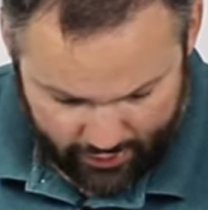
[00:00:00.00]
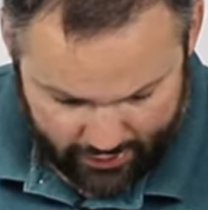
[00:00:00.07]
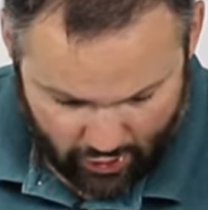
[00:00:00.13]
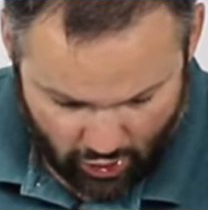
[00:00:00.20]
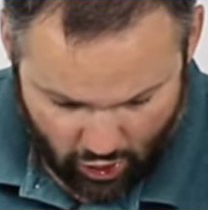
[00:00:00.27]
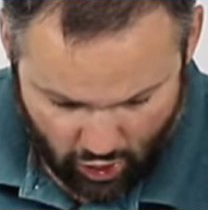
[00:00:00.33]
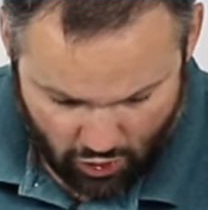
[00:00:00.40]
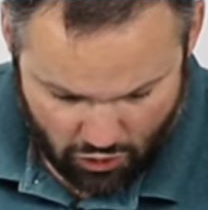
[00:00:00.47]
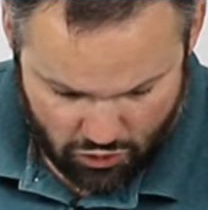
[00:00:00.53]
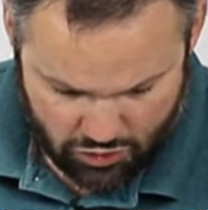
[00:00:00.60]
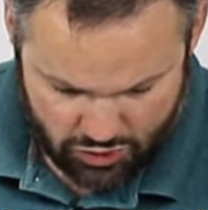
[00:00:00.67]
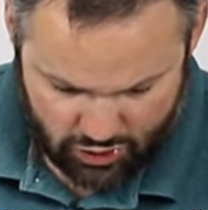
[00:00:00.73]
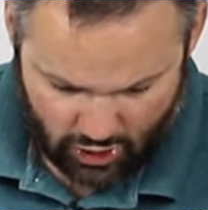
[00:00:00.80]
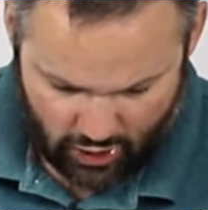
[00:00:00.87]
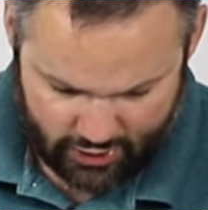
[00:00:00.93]
and the
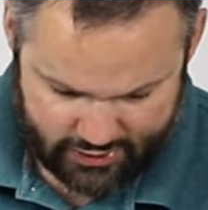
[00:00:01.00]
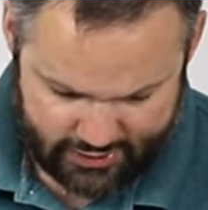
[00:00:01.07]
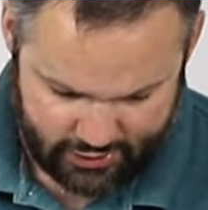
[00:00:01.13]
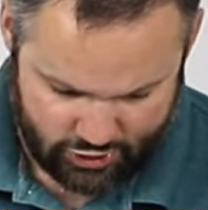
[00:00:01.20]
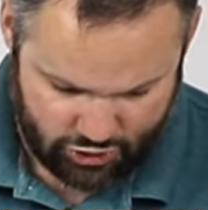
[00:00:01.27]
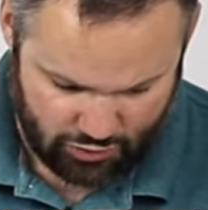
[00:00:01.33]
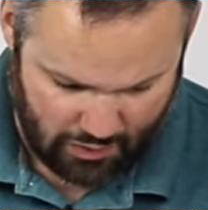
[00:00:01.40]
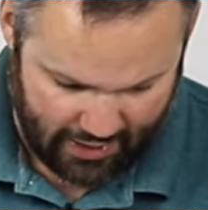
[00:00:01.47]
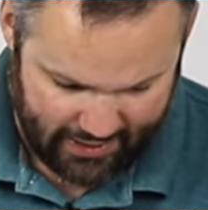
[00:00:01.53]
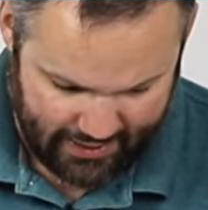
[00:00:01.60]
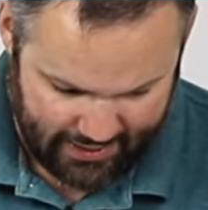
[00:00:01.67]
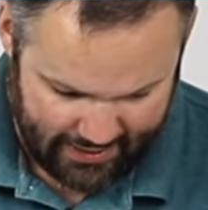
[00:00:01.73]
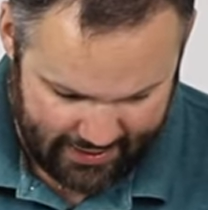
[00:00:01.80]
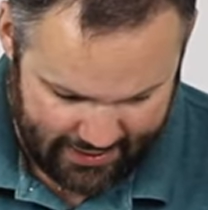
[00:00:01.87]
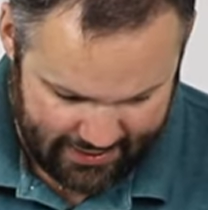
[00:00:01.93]
hose are
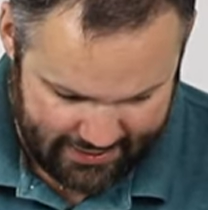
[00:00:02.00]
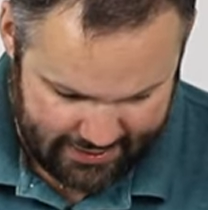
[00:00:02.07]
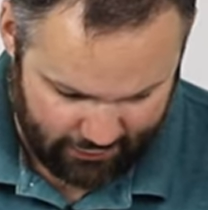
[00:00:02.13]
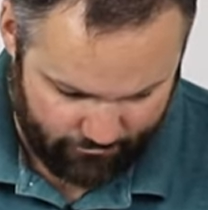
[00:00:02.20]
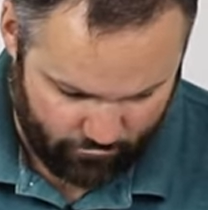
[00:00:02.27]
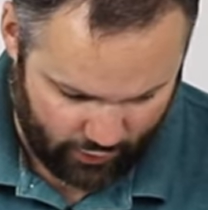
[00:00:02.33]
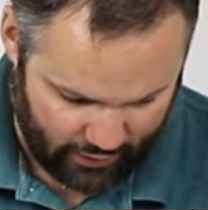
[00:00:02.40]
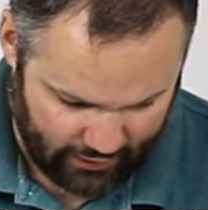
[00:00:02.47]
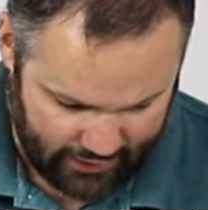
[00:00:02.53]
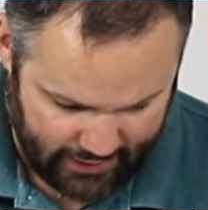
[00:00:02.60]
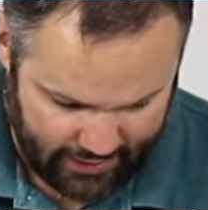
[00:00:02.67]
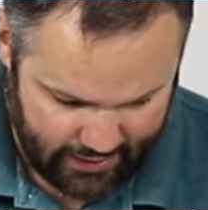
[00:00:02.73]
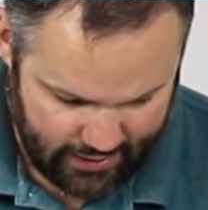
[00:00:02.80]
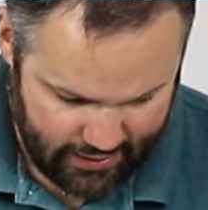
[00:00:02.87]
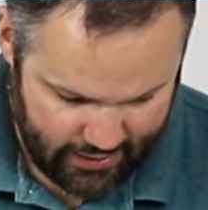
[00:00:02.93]
situated differently